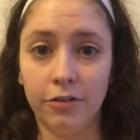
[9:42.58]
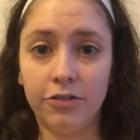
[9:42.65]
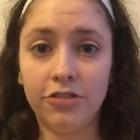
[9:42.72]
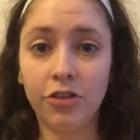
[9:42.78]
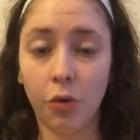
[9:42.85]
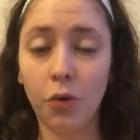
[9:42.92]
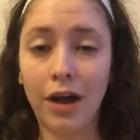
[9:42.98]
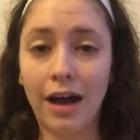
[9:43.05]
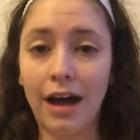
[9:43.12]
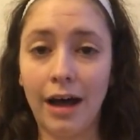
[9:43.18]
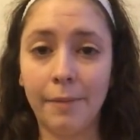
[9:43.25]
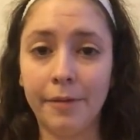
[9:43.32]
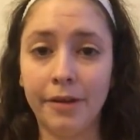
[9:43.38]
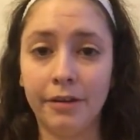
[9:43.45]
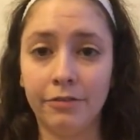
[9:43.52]
so
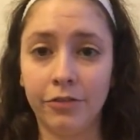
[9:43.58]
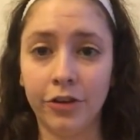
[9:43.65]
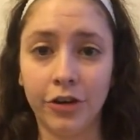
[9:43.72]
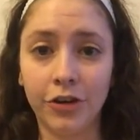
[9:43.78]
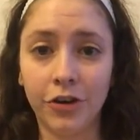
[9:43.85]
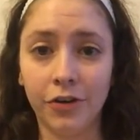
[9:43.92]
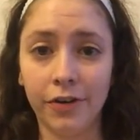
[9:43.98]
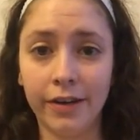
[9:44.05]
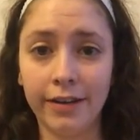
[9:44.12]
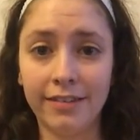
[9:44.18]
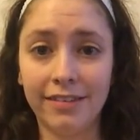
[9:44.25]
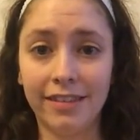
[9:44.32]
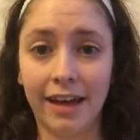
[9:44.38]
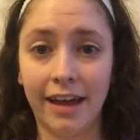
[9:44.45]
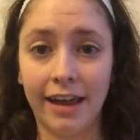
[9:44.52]
common of an
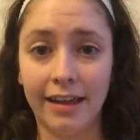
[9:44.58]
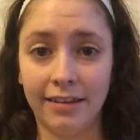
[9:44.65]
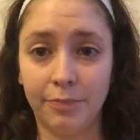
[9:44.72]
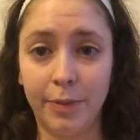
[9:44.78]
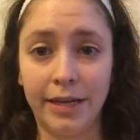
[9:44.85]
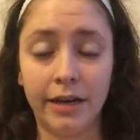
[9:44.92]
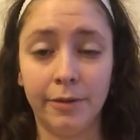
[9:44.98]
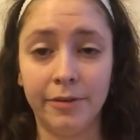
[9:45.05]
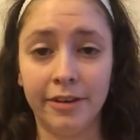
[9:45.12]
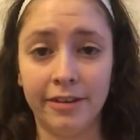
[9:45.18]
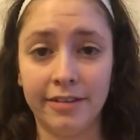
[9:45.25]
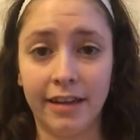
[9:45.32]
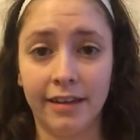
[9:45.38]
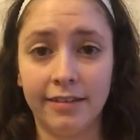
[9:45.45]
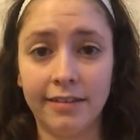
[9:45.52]
occurrence that it's become a
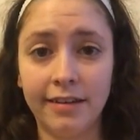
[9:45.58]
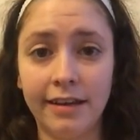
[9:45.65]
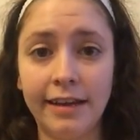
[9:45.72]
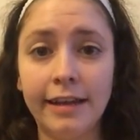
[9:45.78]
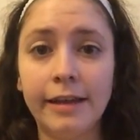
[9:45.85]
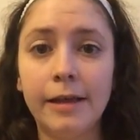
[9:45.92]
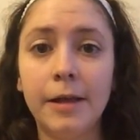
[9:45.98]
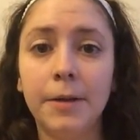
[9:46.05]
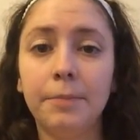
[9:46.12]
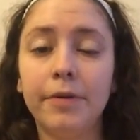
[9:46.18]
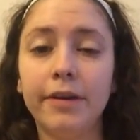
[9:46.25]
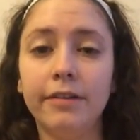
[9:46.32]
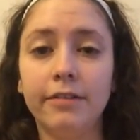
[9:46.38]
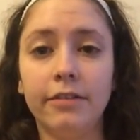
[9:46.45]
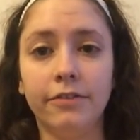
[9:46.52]
necessity,
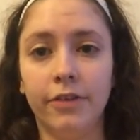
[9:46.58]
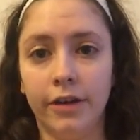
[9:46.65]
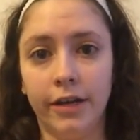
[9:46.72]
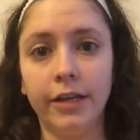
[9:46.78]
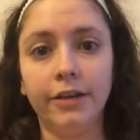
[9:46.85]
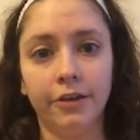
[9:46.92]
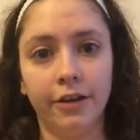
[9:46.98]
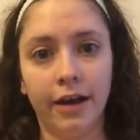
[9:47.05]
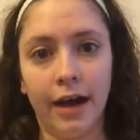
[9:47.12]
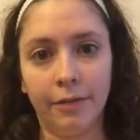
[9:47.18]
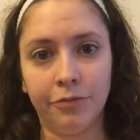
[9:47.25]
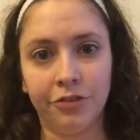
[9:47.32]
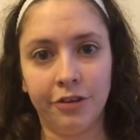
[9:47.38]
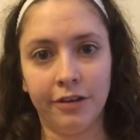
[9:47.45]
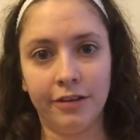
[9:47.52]
but it is a very good
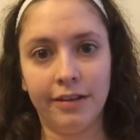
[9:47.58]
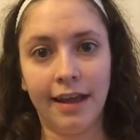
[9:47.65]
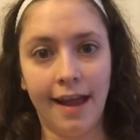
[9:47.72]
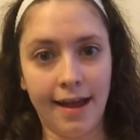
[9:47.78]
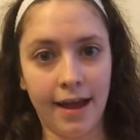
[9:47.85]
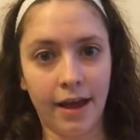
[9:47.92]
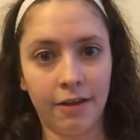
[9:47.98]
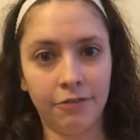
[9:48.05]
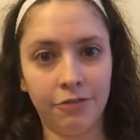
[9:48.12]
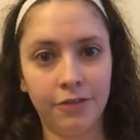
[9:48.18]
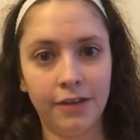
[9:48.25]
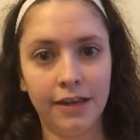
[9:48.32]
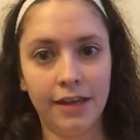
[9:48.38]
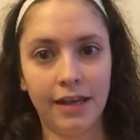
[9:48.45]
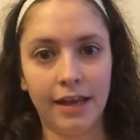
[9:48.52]
option to have.
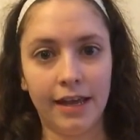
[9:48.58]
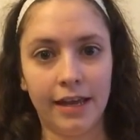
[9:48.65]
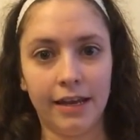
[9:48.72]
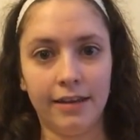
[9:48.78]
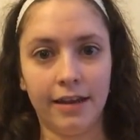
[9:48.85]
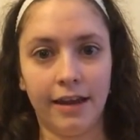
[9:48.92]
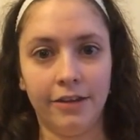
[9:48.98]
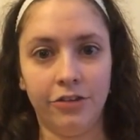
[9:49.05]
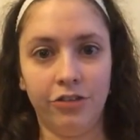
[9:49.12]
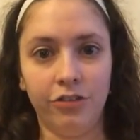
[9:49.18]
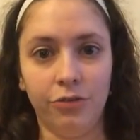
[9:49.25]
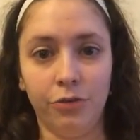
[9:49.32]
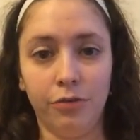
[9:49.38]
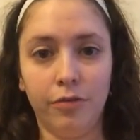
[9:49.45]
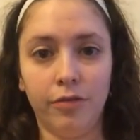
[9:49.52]
And I
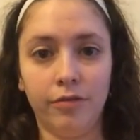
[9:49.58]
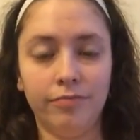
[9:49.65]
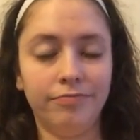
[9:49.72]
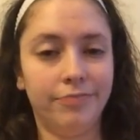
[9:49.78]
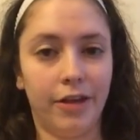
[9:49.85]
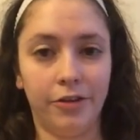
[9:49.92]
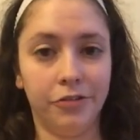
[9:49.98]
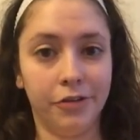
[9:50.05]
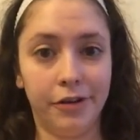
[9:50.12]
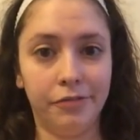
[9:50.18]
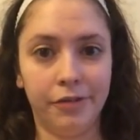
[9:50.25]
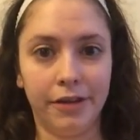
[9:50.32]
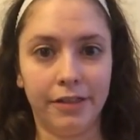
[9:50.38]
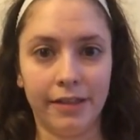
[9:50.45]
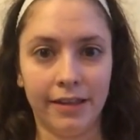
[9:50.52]
do agree
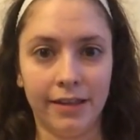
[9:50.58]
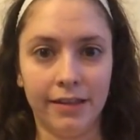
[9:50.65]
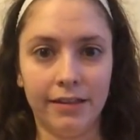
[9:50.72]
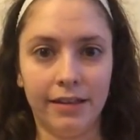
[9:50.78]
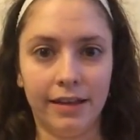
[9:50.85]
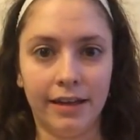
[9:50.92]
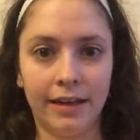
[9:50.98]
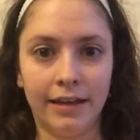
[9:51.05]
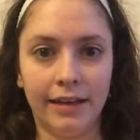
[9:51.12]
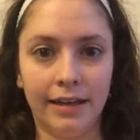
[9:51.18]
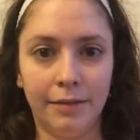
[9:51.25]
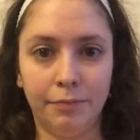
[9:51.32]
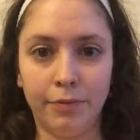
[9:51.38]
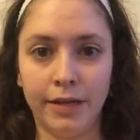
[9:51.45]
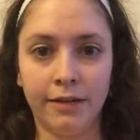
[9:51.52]
with it that
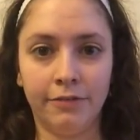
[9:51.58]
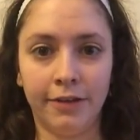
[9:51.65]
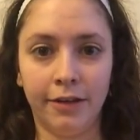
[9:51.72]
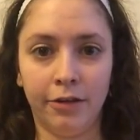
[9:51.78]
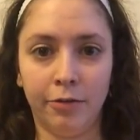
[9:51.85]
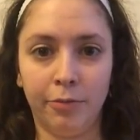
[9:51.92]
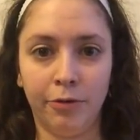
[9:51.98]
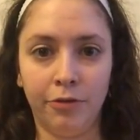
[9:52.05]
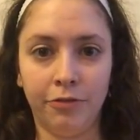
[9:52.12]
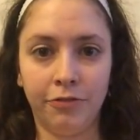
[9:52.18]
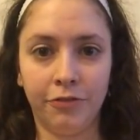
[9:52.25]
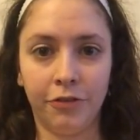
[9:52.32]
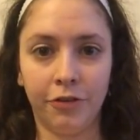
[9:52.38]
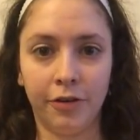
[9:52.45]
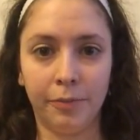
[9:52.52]
it be available
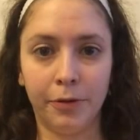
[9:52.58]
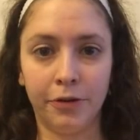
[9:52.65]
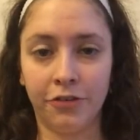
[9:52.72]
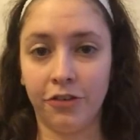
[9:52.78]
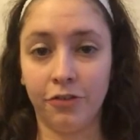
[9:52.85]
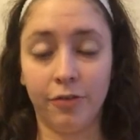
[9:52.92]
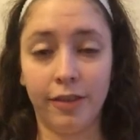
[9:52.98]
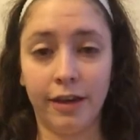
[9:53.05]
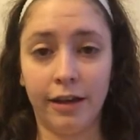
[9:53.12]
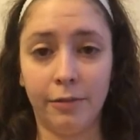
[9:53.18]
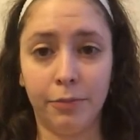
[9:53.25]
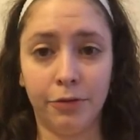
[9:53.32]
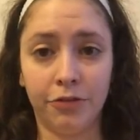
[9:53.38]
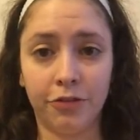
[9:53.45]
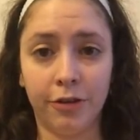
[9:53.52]
for purchase without
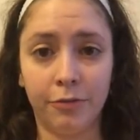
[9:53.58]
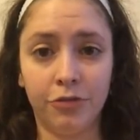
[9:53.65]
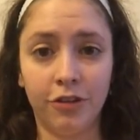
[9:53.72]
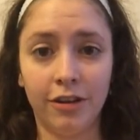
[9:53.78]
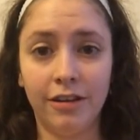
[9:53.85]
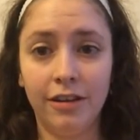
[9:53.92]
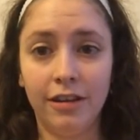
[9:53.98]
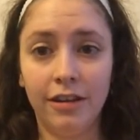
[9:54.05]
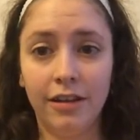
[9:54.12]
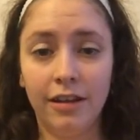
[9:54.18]
a prescription.